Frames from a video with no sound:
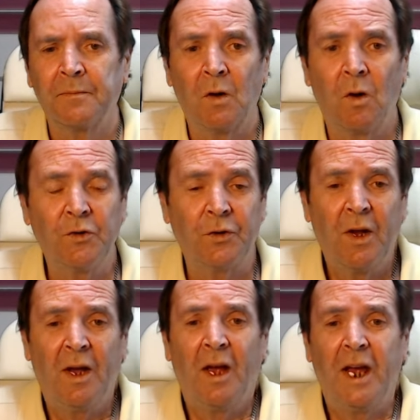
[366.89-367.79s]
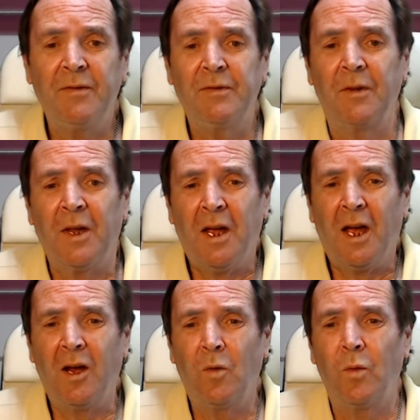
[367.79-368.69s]
Also, even if
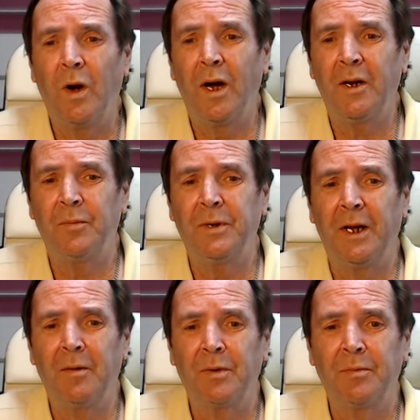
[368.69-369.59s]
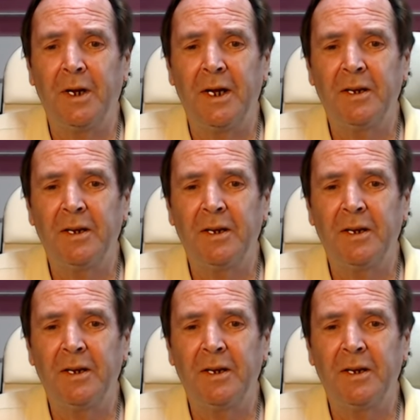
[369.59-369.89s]
it were to be implemented,